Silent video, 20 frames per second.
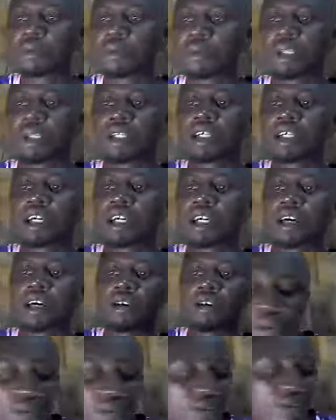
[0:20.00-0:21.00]
I
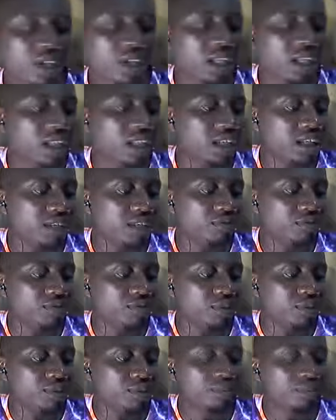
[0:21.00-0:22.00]
think I can learn
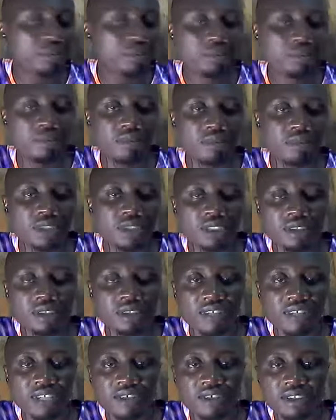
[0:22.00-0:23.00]
from this
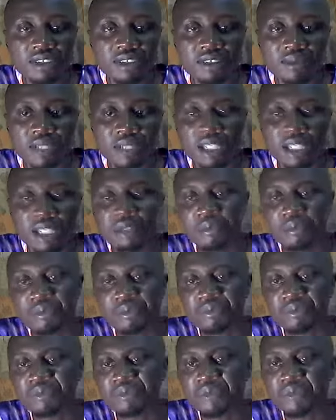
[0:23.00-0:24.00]
live stream than
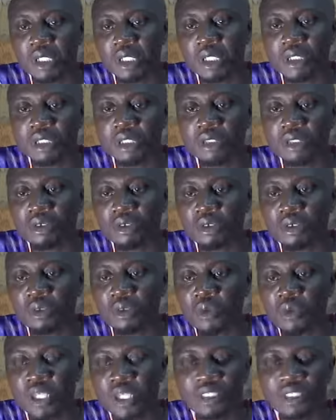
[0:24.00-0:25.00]

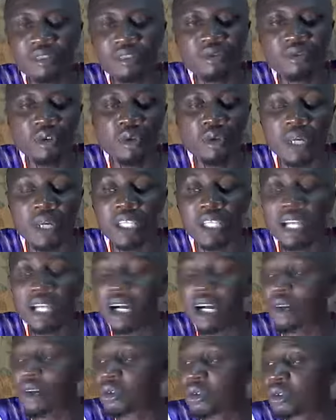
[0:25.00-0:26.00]
waiting for when I will
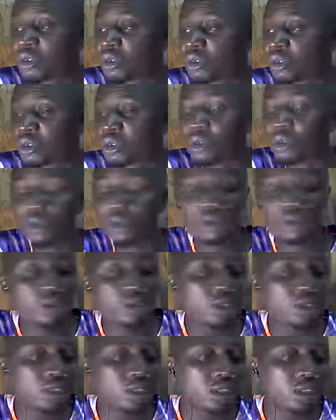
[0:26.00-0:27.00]
do
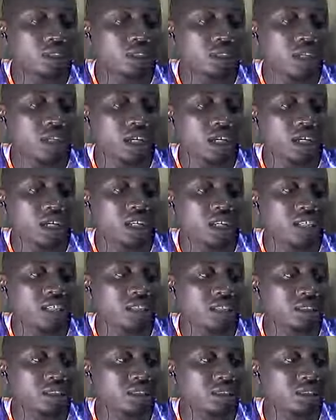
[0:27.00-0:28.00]
uh,
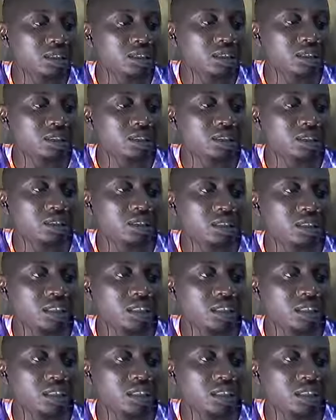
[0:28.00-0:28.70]
all these